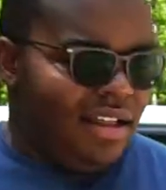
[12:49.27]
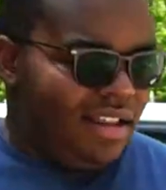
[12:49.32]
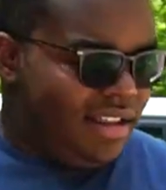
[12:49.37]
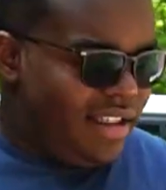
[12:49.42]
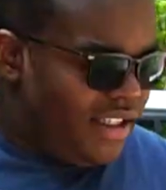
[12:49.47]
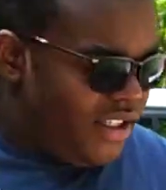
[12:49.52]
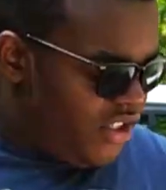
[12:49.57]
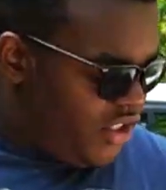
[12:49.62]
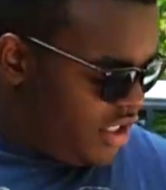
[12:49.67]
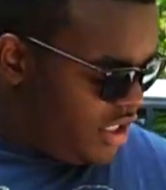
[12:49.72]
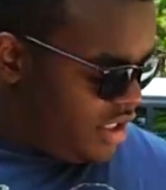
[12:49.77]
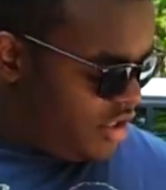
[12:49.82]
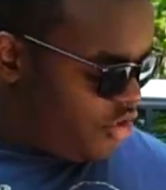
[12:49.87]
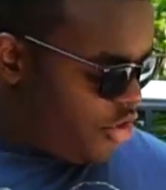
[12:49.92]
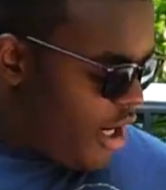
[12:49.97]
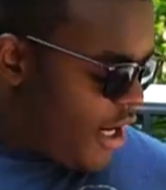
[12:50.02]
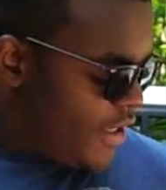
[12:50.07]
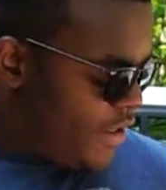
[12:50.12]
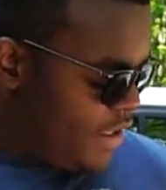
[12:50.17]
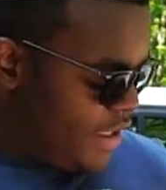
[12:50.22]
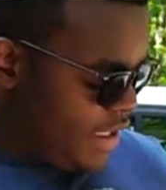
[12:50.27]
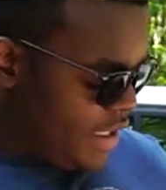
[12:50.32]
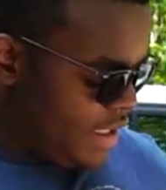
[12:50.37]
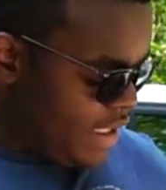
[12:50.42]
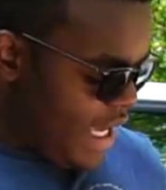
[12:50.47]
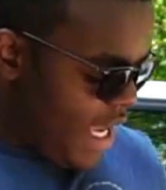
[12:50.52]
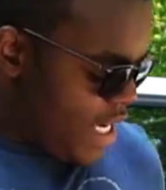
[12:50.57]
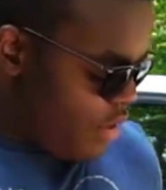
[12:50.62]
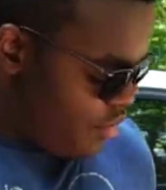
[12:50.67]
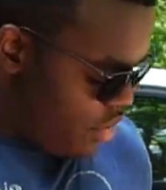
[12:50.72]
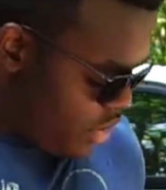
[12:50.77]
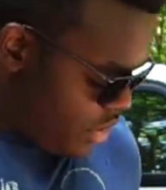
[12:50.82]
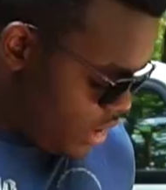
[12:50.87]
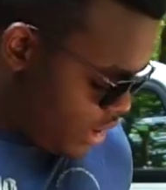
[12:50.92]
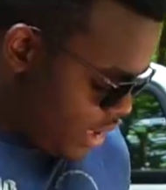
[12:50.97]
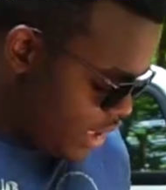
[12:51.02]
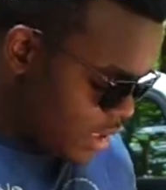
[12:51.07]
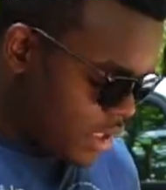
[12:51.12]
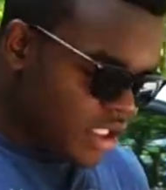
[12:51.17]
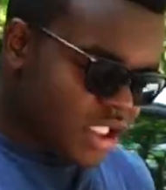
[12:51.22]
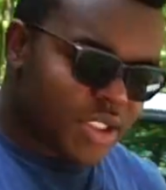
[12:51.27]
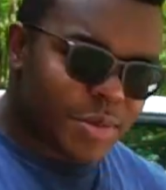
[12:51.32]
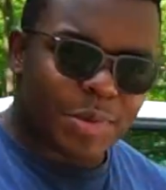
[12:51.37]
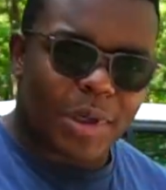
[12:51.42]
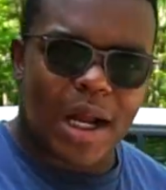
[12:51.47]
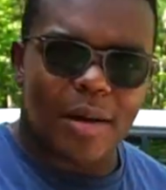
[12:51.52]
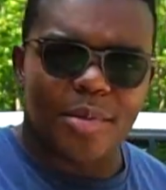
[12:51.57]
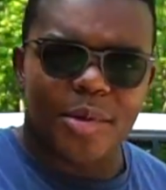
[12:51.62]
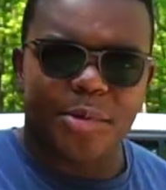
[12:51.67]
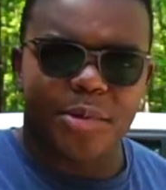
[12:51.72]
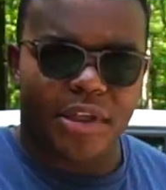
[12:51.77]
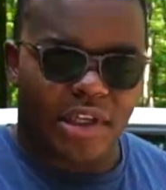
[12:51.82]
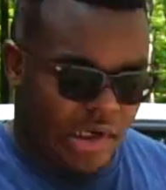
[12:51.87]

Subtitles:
Let's just try this sandwich, because it's probably